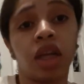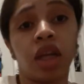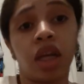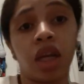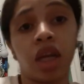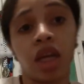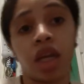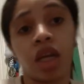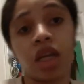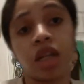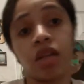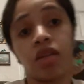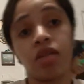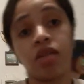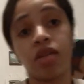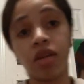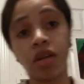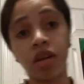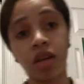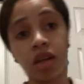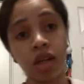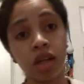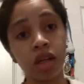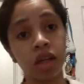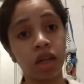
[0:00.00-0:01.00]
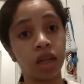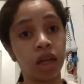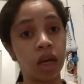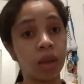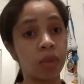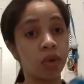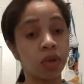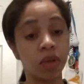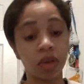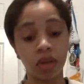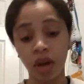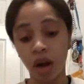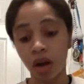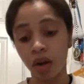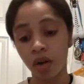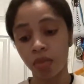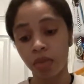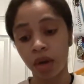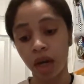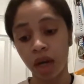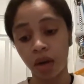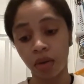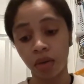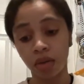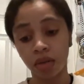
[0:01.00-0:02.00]
And I'm going to talk
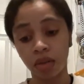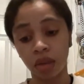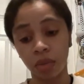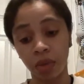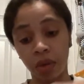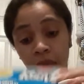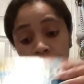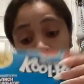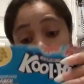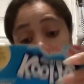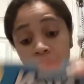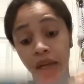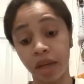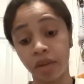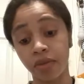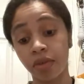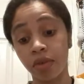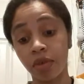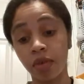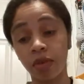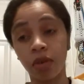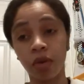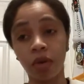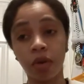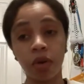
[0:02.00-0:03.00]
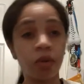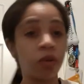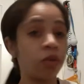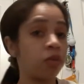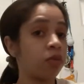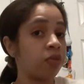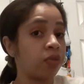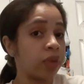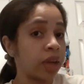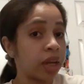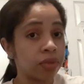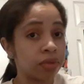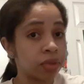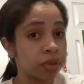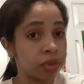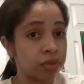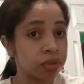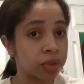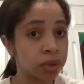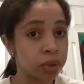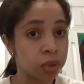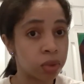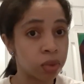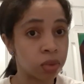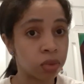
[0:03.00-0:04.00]
about some of my favorite
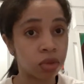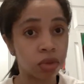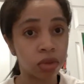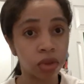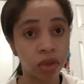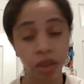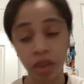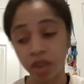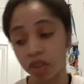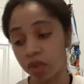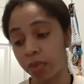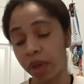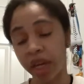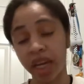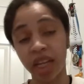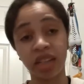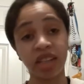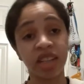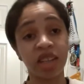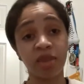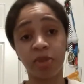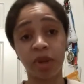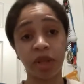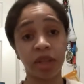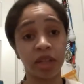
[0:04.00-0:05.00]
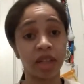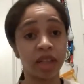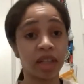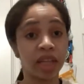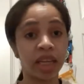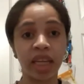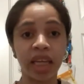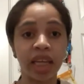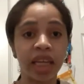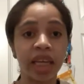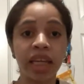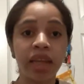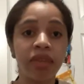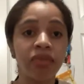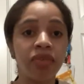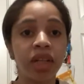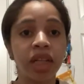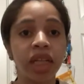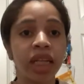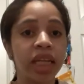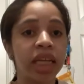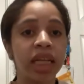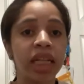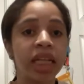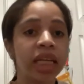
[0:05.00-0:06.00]
foods during this pandemic and even
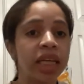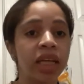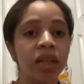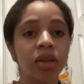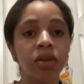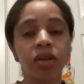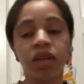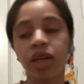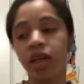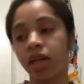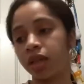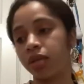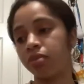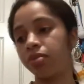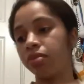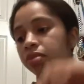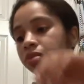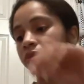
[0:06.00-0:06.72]
any other time.